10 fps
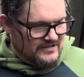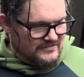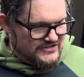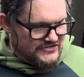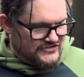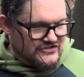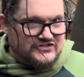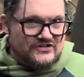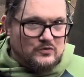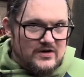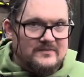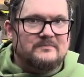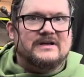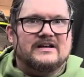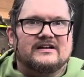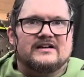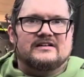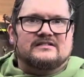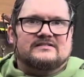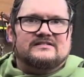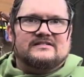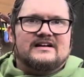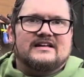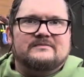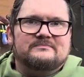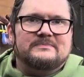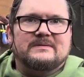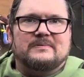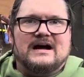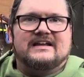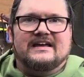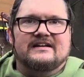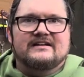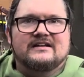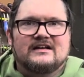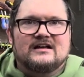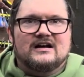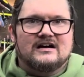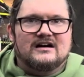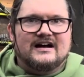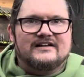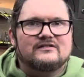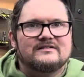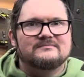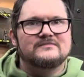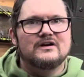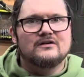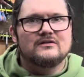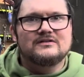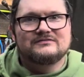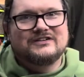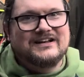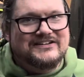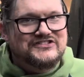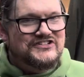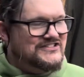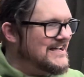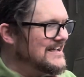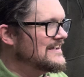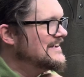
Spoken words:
This is just one big pocket. I don't know what else to say.